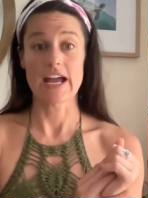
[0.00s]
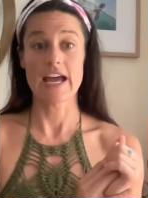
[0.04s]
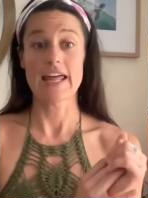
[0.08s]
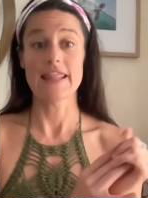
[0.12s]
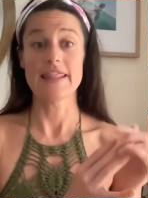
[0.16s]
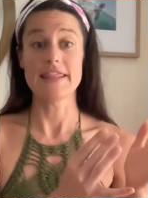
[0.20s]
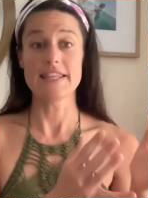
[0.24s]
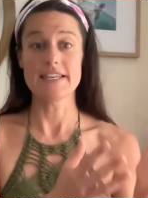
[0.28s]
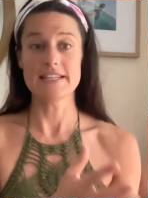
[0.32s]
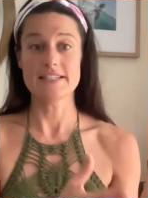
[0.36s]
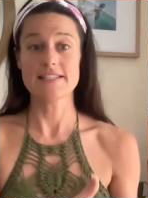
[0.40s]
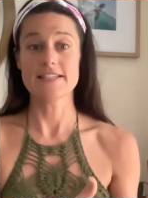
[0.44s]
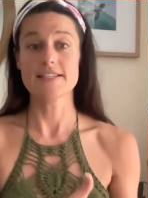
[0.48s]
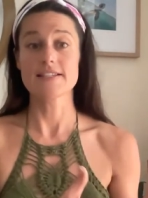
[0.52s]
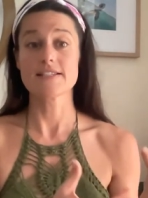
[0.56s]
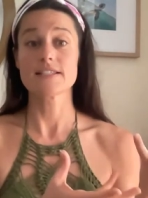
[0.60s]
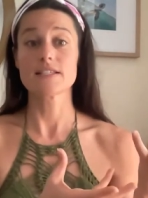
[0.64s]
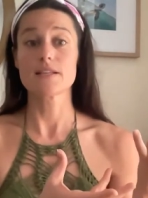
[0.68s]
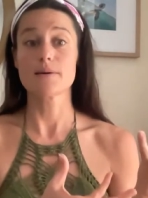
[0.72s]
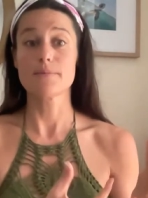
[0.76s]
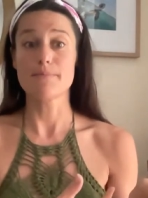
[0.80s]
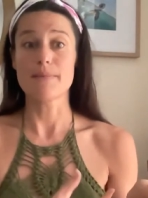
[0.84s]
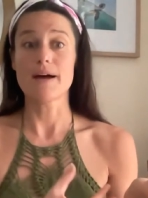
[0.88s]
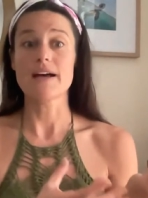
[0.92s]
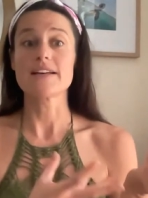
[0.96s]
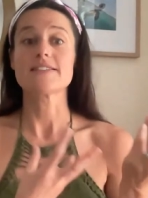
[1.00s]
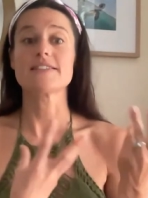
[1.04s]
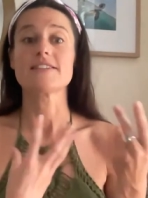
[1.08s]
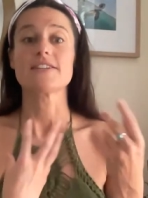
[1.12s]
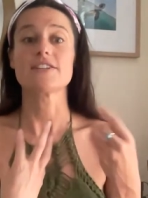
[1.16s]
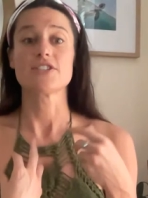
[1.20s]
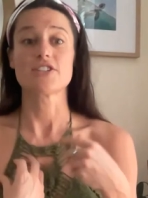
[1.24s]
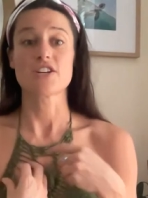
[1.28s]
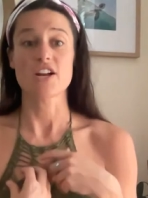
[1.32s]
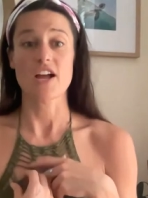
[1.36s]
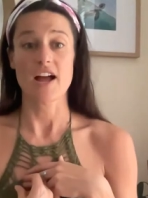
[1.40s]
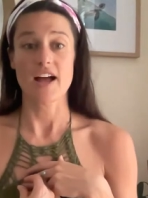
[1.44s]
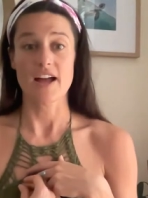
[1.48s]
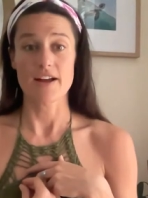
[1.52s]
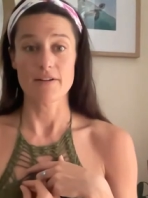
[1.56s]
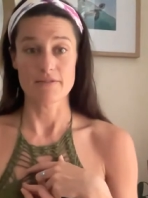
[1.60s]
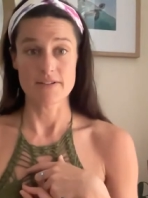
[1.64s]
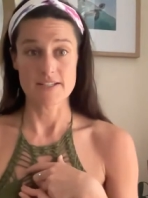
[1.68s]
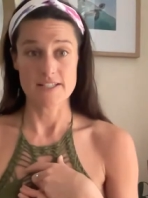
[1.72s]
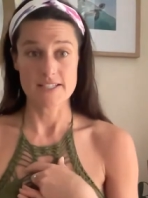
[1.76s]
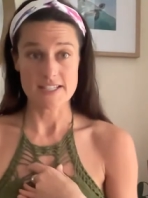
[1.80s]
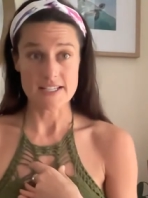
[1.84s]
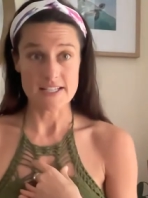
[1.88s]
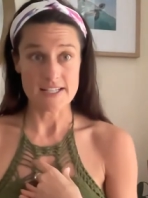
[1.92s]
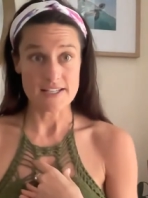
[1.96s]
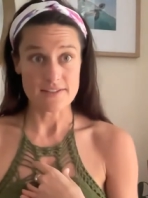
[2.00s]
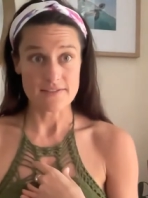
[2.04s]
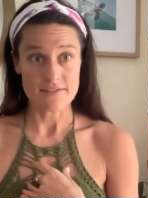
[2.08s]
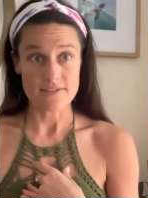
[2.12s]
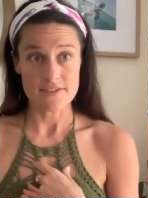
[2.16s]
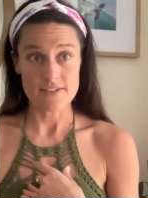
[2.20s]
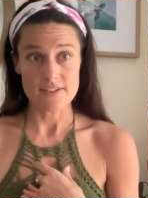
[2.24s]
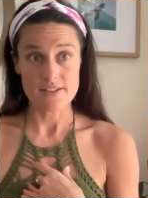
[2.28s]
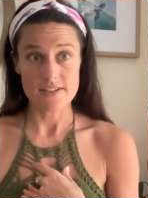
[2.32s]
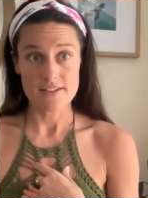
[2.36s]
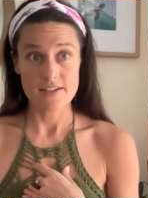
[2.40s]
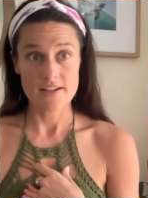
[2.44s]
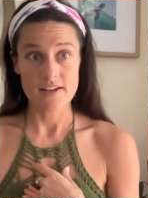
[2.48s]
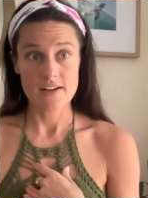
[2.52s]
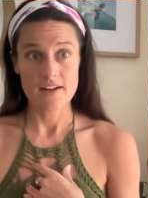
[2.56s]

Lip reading: and this is the message I received.